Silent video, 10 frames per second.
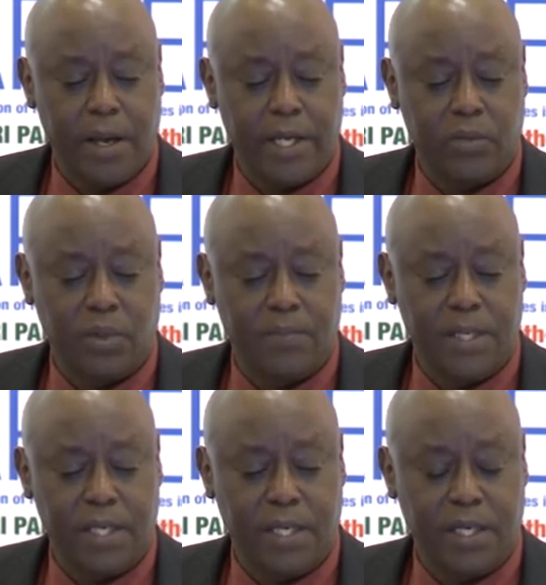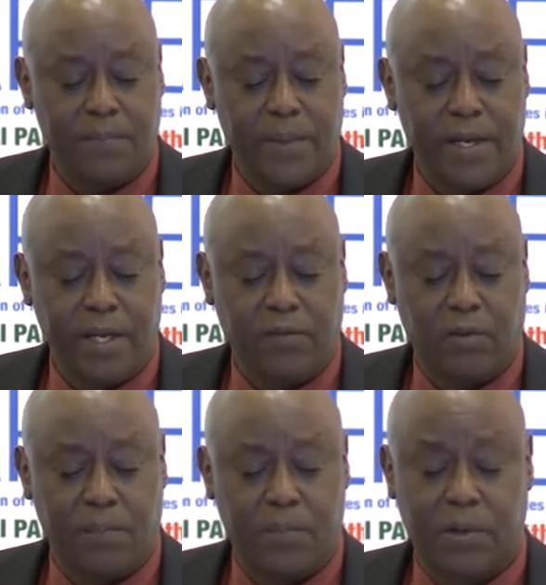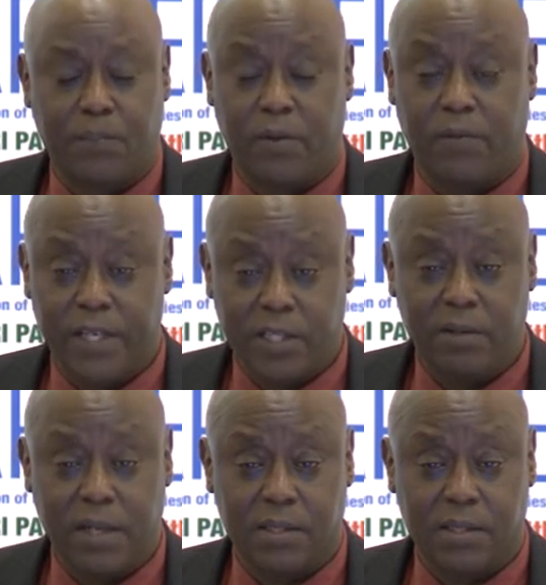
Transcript: It would be independent from professional